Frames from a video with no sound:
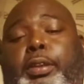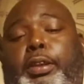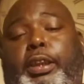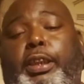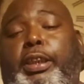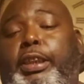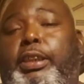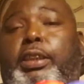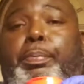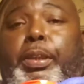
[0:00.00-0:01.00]
Again,
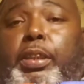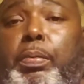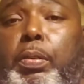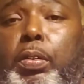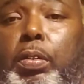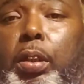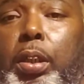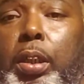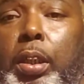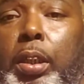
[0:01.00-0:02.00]
that's the Big Smooth
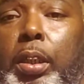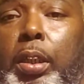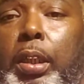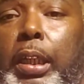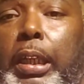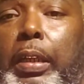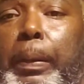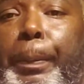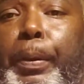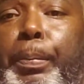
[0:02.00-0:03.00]

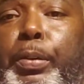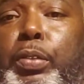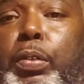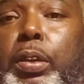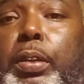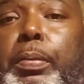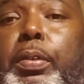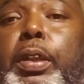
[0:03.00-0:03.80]
all-purpose rub.